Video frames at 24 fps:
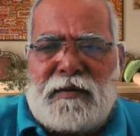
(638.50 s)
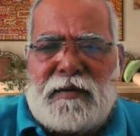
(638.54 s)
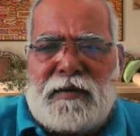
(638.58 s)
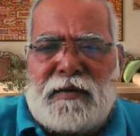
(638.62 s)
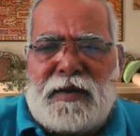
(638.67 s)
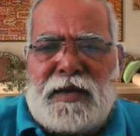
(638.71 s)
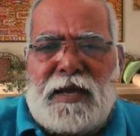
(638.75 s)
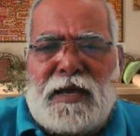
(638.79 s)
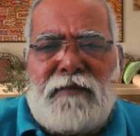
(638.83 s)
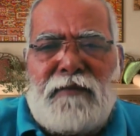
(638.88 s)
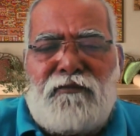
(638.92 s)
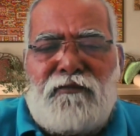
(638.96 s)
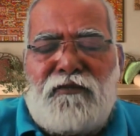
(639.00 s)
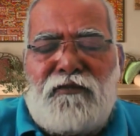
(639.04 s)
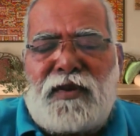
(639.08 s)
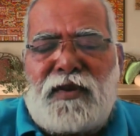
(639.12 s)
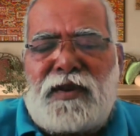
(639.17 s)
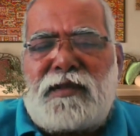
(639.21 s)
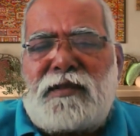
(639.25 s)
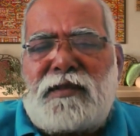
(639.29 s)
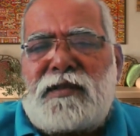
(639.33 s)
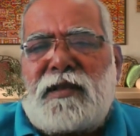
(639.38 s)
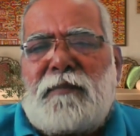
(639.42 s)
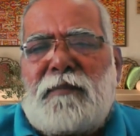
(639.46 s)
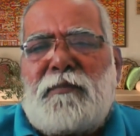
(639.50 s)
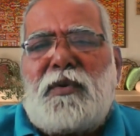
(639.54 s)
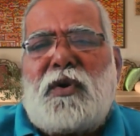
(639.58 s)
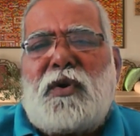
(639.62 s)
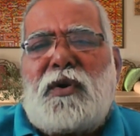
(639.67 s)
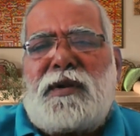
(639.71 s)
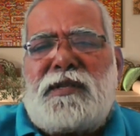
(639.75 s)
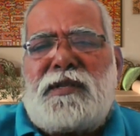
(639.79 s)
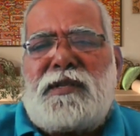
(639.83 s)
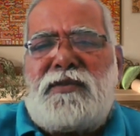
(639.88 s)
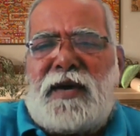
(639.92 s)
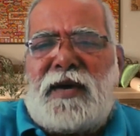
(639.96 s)
Every sublord
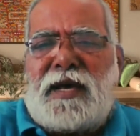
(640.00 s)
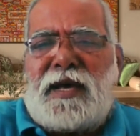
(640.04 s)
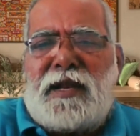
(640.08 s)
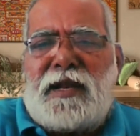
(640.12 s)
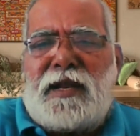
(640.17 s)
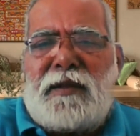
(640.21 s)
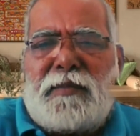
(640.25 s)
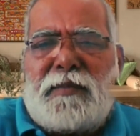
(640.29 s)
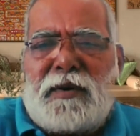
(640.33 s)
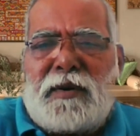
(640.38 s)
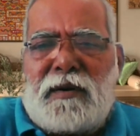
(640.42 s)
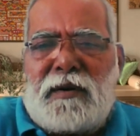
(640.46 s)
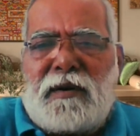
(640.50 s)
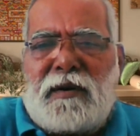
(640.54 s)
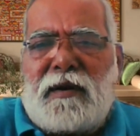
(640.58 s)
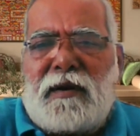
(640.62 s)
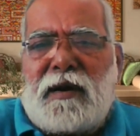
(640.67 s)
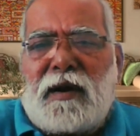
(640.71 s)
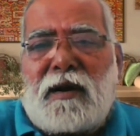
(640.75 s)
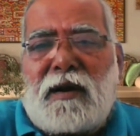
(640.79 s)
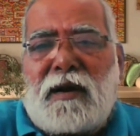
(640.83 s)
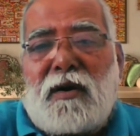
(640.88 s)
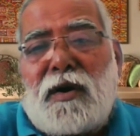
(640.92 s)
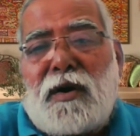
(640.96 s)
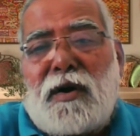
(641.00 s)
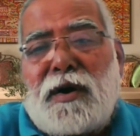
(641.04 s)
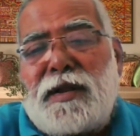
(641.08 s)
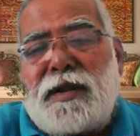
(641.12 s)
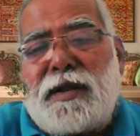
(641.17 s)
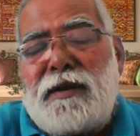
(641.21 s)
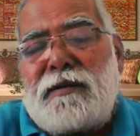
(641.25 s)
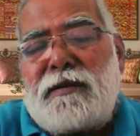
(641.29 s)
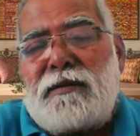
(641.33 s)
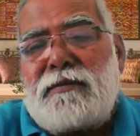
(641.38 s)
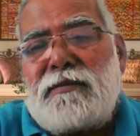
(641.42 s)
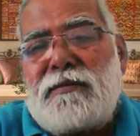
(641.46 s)
is valuable.
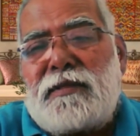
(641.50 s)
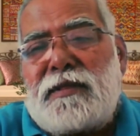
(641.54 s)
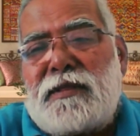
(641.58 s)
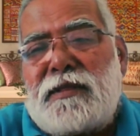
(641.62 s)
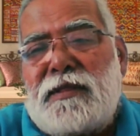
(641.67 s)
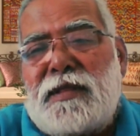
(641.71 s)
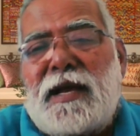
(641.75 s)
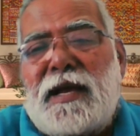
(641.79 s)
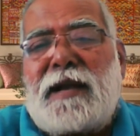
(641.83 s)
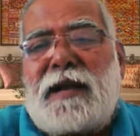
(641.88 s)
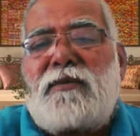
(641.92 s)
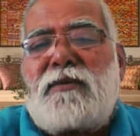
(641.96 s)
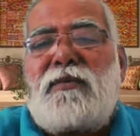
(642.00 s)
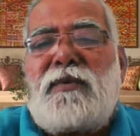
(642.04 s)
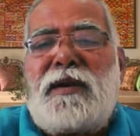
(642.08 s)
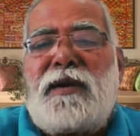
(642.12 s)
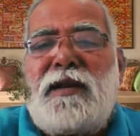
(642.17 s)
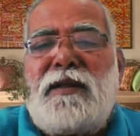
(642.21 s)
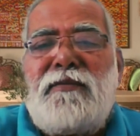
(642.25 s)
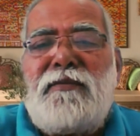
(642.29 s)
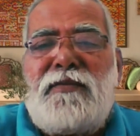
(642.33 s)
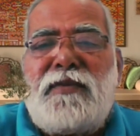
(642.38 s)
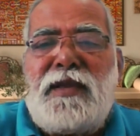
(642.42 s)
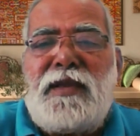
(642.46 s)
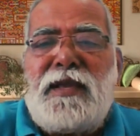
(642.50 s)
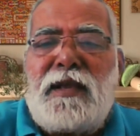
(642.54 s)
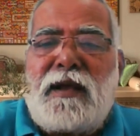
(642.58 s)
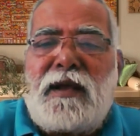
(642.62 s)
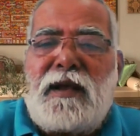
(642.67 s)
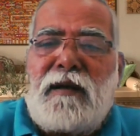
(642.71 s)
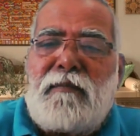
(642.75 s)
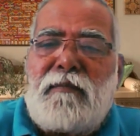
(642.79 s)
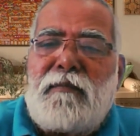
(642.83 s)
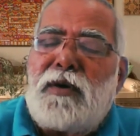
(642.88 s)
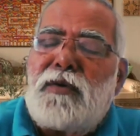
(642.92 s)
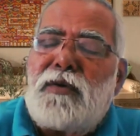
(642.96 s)
According to that only we
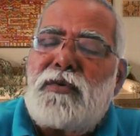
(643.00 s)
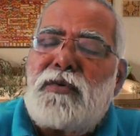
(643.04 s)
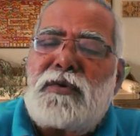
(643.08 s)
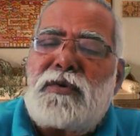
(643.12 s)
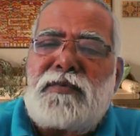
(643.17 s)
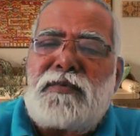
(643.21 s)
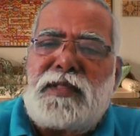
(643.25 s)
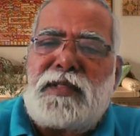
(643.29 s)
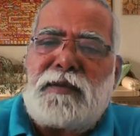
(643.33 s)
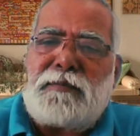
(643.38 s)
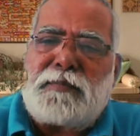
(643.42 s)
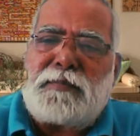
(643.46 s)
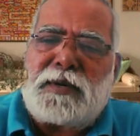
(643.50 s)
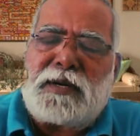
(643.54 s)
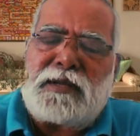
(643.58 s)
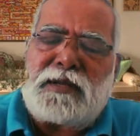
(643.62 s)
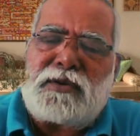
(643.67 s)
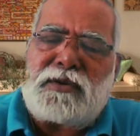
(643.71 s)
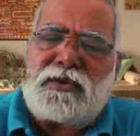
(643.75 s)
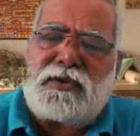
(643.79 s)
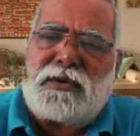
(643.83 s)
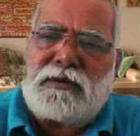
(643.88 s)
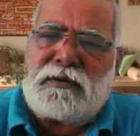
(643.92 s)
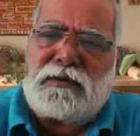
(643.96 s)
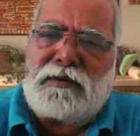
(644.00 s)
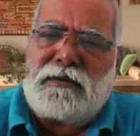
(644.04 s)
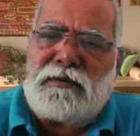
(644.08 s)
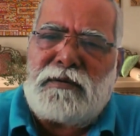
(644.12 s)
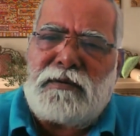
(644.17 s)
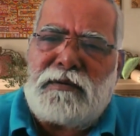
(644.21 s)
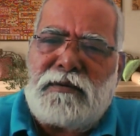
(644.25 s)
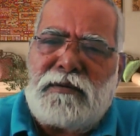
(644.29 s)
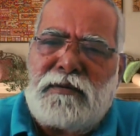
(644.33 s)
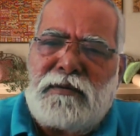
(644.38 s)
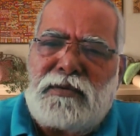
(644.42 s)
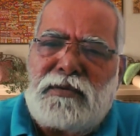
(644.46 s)
come out with the prediction.
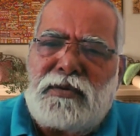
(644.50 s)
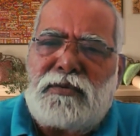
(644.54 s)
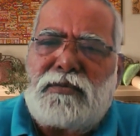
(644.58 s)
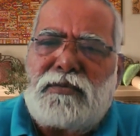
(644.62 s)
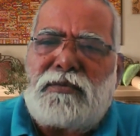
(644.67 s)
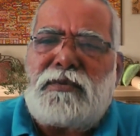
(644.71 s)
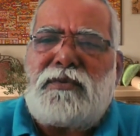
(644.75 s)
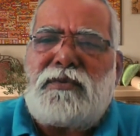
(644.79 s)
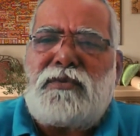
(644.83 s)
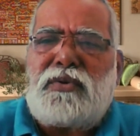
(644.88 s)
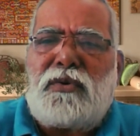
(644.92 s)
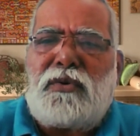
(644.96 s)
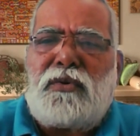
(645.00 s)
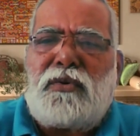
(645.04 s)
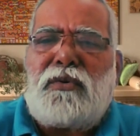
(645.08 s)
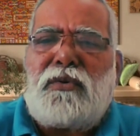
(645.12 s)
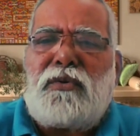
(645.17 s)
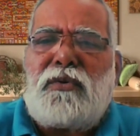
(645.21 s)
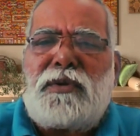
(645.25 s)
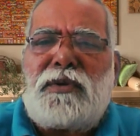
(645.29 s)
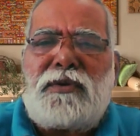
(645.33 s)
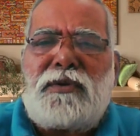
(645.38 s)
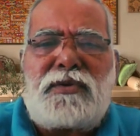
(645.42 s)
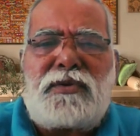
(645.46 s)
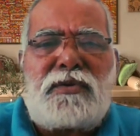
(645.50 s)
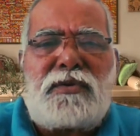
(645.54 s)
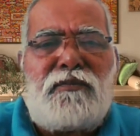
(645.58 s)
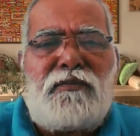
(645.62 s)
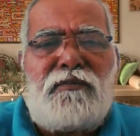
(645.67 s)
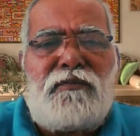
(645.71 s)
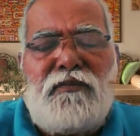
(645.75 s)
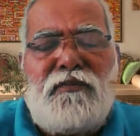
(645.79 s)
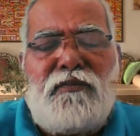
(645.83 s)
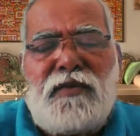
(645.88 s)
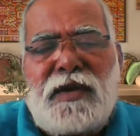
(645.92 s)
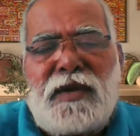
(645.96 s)
So it's
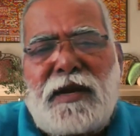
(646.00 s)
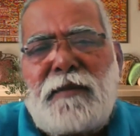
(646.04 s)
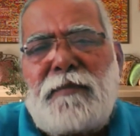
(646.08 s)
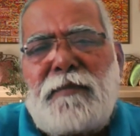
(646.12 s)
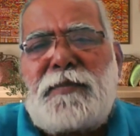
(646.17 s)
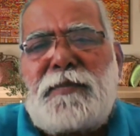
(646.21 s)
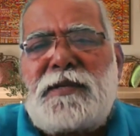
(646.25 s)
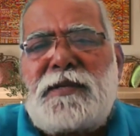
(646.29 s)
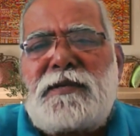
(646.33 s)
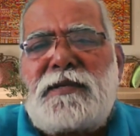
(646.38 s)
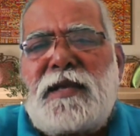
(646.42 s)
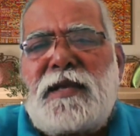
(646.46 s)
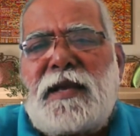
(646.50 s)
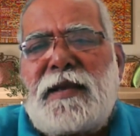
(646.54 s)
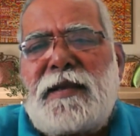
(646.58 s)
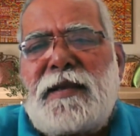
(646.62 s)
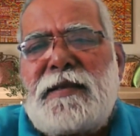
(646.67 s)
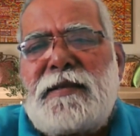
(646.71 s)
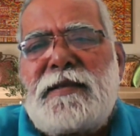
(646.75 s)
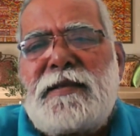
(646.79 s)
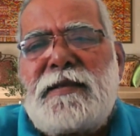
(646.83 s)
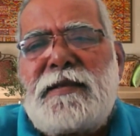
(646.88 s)
very precise.